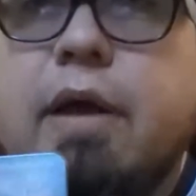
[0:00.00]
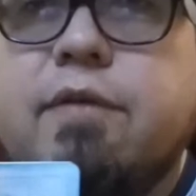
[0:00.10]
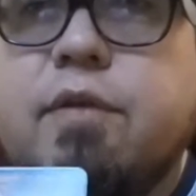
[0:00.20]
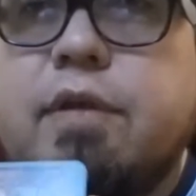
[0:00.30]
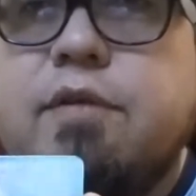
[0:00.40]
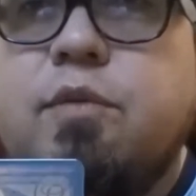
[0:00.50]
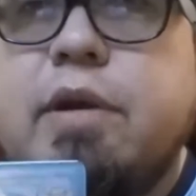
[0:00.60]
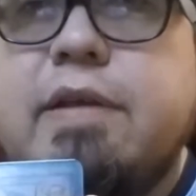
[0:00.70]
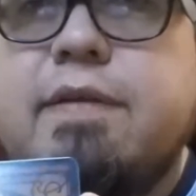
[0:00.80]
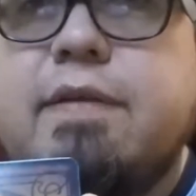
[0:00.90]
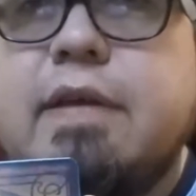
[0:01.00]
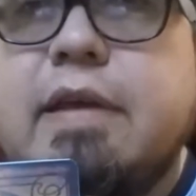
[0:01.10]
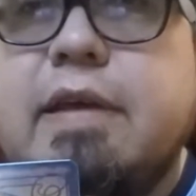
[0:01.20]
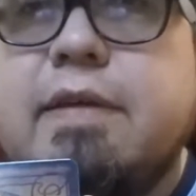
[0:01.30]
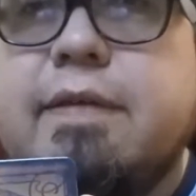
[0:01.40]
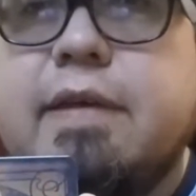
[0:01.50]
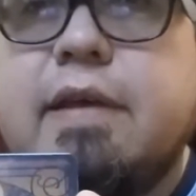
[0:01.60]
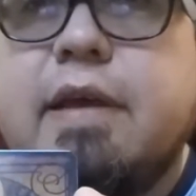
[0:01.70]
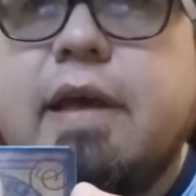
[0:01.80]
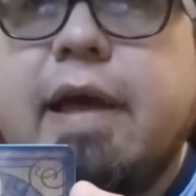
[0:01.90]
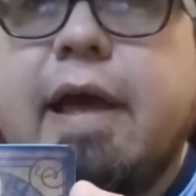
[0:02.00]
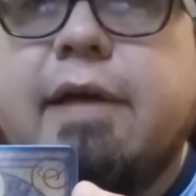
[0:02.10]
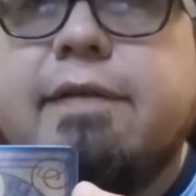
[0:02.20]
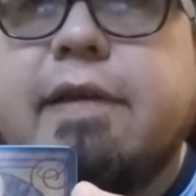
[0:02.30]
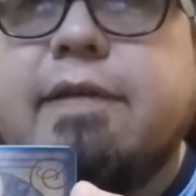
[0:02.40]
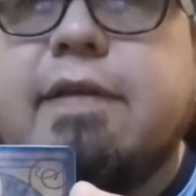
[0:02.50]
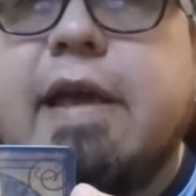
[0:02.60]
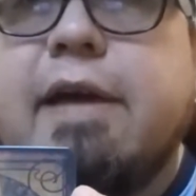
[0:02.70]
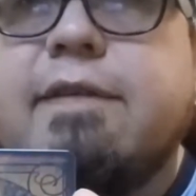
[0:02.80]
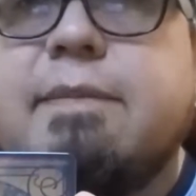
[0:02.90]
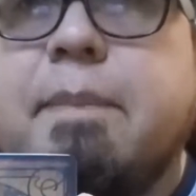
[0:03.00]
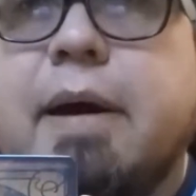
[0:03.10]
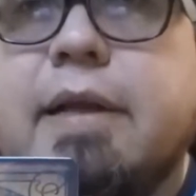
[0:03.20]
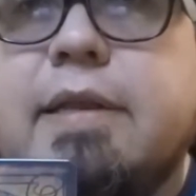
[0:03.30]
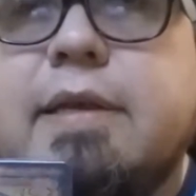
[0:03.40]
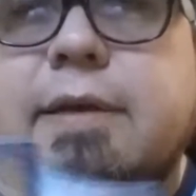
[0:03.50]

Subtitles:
So this one is easy and says yes, but.